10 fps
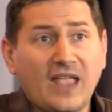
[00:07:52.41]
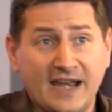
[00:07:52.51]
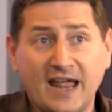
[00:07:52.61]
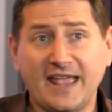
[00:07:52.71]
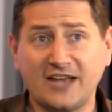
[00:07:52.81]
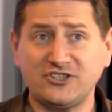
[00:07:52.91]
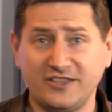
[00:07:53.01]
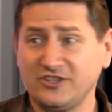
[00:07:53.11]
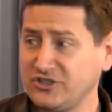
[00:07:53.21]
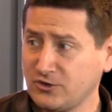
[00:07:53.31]
and I actually
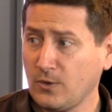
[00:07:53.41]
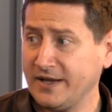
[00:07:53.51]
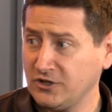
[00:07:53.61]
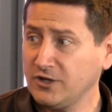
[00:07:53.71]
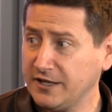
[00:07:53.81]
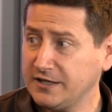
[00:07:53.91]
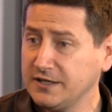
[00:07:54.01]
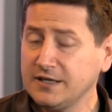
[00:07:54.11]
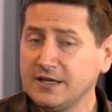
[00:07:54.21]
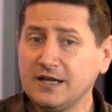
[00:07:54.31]
think she's quite good.
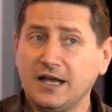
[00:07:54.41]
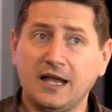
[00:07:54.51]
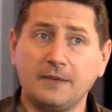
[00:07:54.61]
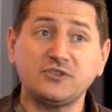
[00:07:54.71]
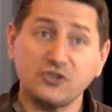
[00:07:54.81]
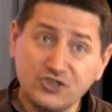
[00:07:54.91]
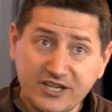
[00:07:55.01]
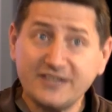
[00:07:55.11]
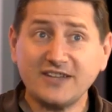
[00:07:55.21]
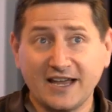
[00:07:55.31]
Um, so
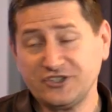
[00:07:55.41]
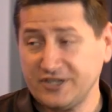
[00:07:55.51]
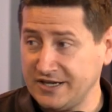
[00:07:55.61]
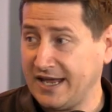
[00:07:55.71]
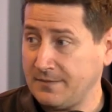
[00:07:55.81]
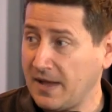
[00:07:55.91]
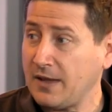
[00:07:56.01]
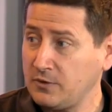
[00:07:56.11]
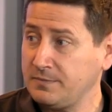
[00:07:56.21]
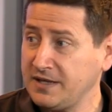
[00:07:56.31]
she's actually a name
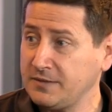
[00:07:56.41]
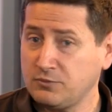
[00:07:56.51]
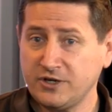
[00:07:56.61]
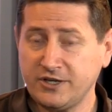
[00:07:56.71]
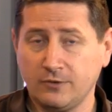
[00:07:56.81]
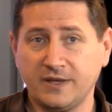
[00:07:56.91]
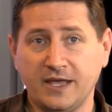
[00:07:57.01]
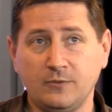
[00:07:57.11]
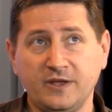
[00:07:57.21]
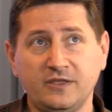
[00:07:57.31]
I would be pretty
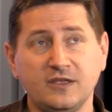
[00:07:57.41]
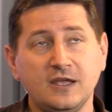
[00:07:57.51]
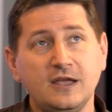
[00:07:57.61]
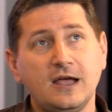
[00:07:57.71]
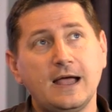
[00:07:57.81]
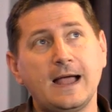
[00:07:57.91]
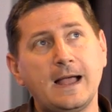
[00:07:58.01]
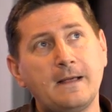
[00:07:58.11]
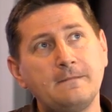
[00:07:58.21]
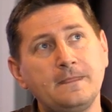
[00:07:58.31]
okay with.
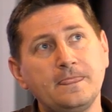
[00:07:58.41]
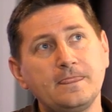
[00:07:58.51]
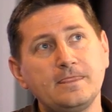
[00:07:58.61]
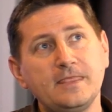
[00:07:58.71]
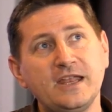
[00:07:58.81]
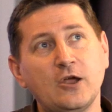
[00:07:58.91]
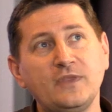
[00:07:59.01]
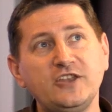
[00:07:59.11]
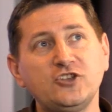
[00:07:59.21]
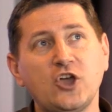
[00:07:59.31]
Um, you know,
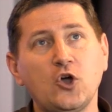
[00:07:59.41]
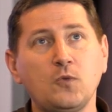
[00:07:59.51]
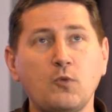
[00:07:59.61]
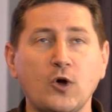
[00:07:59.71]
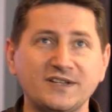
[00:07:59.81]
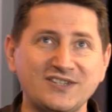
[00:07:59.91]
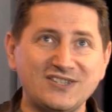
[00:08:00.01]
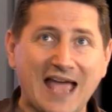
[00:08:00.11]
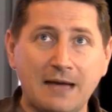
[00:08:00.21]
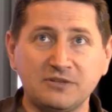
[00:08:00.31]
then you go more
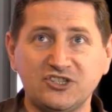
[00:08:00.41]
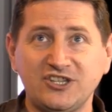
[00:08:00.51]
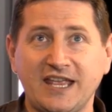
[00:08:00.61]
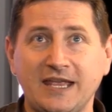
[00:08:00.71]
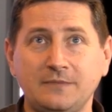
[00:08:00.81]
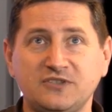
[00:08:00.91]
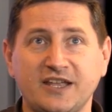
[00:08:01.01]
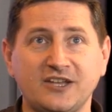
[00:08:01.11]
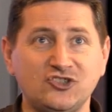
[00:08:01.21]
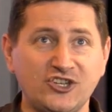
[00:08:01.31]
established names
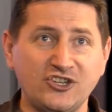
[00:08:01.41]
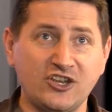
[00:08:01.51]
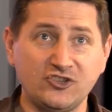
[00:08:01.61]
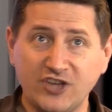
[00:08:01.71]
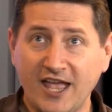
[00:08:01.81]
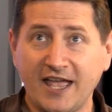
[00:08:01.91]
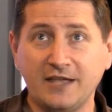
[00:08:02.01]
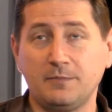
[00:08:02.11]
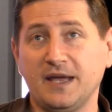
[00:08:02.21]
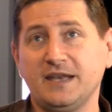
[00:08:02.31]
like a Ziyi
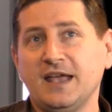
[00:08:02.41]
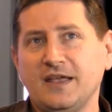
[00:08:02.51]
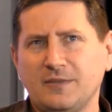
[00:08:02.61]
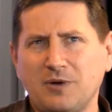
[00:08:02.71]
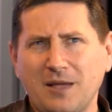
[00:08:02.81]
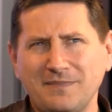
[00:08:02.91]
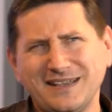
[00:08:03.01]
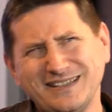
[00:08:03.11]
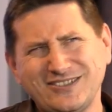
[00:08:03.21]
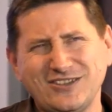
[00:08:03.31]
Zhang, but the problem
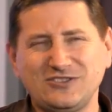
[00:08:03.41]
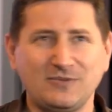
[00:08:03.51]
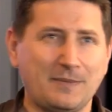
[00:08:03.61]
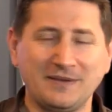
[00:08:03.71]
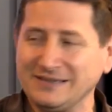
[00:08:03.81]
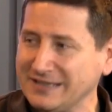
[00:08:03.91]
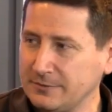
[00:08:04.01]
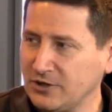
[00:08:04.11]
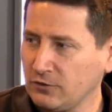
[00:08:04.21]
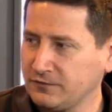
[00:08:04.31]
is she, she, might be a little bit